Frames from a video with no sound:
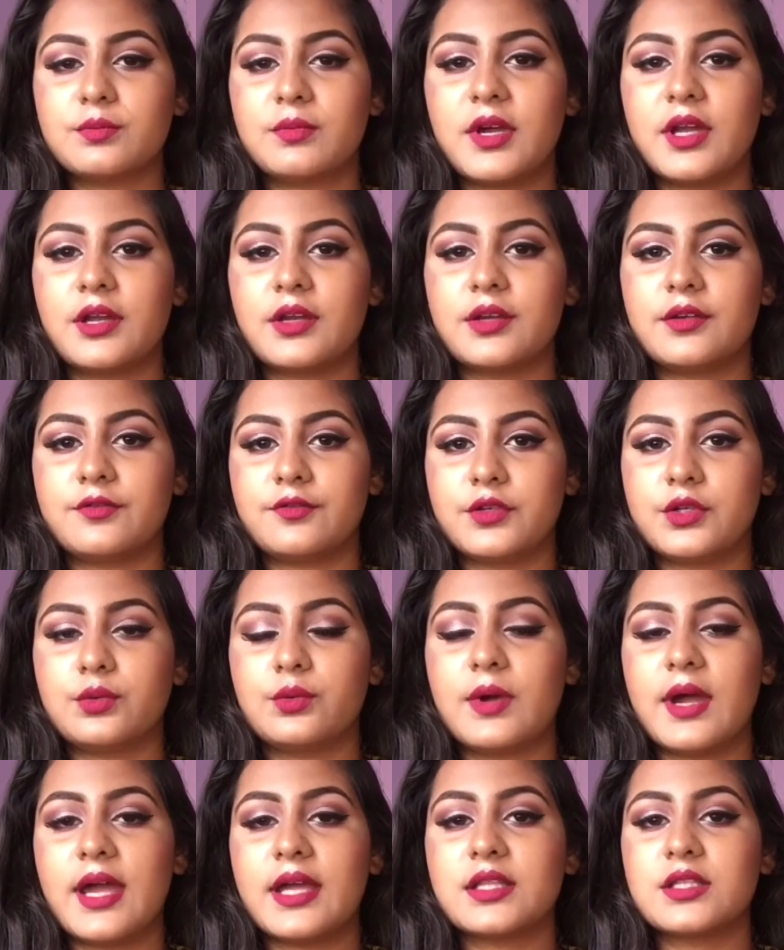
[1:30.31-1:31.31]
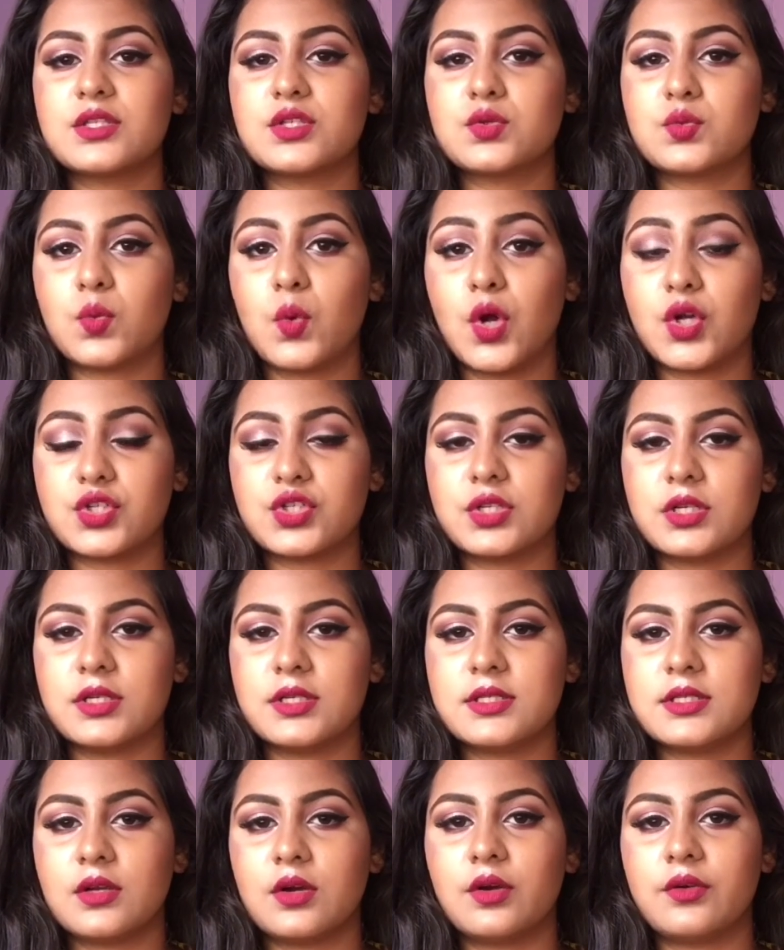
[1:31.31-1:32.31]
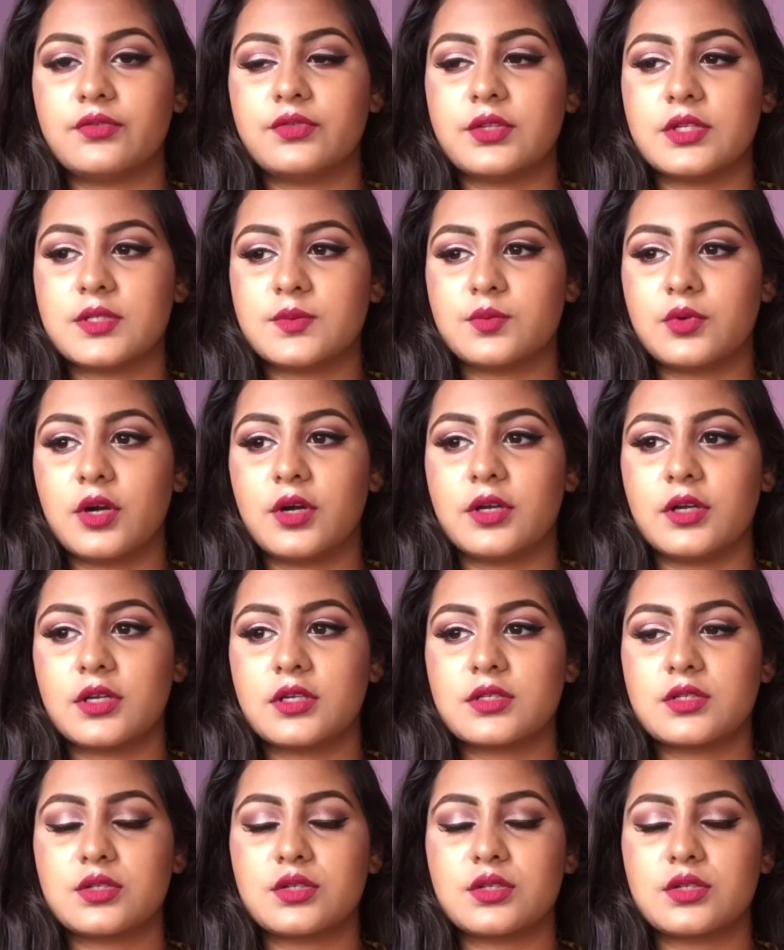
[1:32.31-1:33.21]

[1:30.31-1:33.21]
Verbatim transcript: my review and swatches of this product.